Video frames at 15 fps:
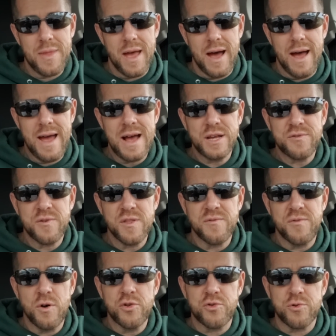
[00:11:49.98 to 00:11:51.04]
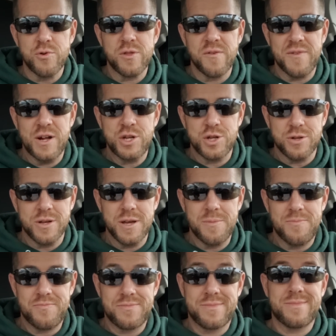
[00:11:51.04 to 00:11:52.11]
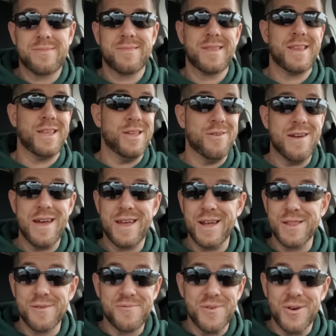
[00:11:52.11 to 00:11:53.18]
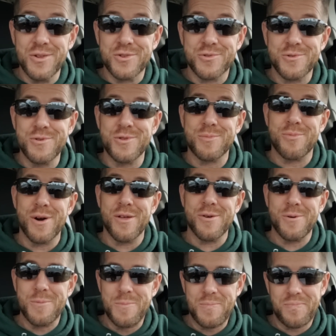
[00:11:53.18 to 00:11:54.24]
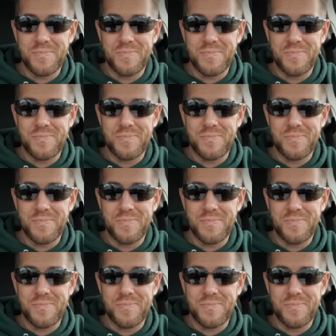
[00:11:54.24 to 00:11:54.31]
I asked for the full truth eventually. You ain't getting the full truth, brother.